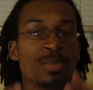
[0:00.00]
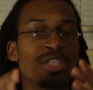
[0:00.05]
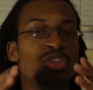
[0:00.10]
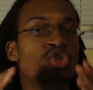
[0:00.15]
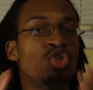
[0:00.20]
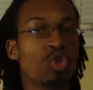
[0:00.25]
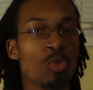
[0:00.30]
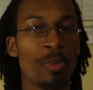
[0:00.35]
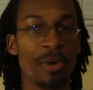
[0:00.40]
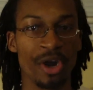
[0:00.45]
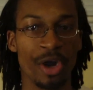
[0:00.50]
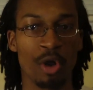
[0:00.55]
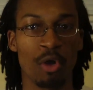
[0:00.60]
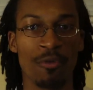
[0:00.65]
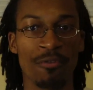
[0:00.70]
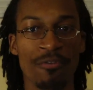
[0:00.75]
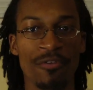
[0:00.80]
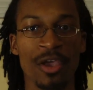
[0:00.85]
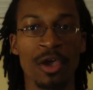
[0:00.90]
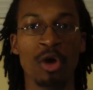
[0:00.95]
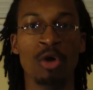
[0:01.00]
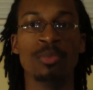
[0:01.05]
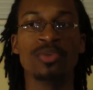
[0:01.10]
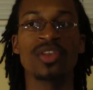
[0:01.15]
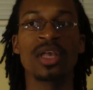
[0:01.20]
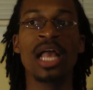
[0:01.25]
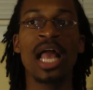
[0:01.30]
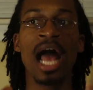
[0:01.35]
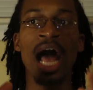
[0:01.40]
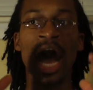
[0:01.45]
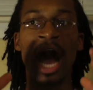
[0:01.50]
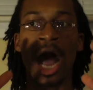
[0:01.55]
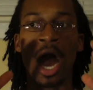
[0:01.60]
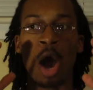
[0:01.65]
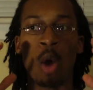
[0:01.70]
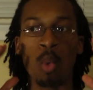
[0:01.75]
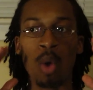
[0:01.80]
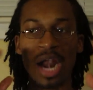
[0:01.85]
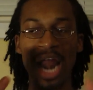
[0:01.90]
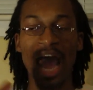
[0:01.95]
be superhero films.
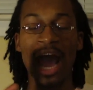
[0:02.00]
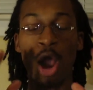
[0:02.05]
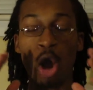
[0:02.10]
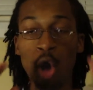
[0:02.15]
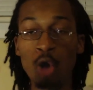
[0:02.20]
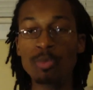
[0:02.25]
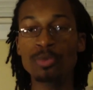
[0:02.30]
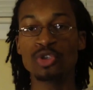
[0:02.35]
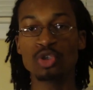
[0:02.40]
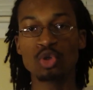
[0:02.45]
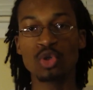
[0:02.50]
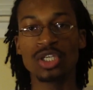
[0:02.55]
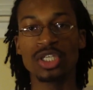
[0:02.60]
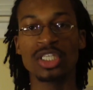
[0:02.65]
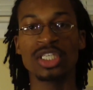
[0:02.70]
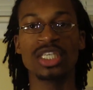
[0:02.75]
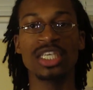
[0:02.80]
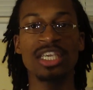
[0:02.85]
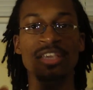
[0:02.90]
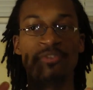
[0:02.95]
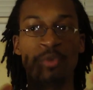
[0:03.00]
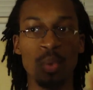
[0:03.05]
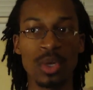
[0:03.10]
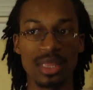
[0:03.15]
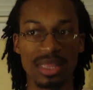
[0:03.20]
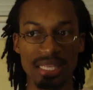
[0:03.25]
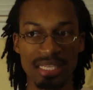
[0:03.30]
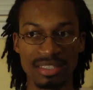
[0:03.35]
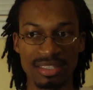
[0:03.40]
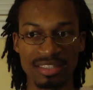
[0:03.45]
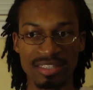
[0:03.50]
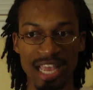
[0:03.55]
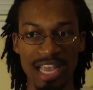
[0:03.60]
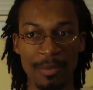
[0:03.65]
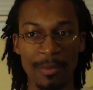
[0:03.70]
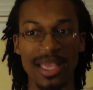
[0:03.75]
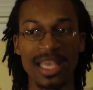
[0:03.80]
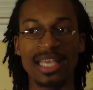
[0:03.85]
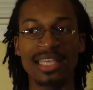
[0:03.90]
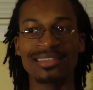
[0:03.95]
What I hope to achieve with this
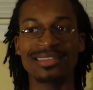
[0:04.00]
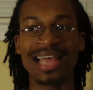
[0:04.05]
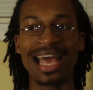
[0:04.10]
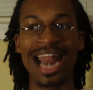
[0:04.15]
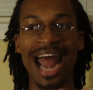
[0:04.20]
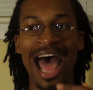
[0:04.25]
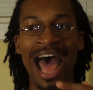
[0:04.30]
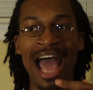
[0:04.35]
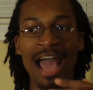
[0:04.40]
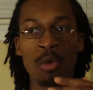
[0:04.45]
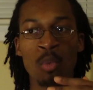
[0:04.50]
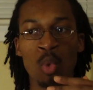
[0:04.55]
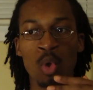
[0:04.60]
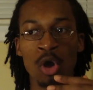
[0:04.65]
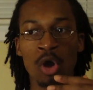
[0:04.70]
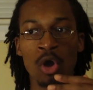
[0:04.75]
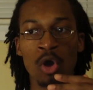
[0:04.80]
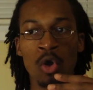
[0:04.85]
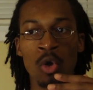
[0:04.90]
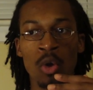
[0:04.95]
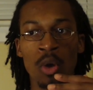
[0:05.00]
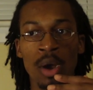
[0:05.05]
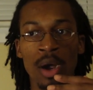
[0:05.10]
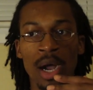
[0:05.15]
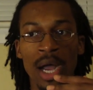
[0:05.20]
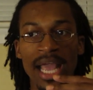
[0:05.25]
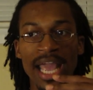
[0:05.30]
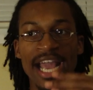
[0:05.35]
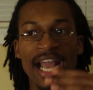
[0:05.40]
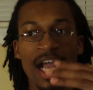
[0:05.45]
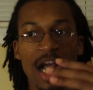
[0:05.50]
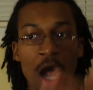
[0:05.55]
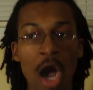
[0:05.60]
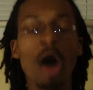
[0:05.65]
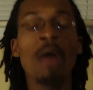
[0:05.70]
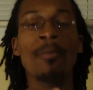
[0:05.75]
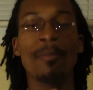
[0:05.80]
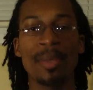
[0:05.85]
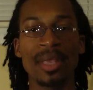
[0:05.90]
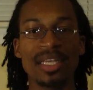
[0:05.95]
segment is that I will
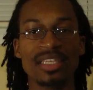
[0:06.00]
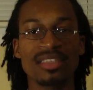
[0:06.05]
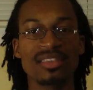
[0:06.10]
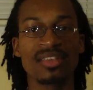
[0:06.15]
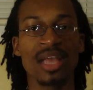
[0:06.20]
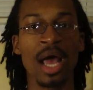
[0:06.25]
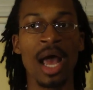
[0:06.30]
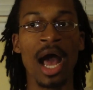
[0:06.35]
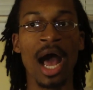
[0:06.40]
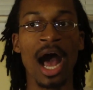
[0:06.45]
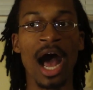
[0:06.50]
encompass,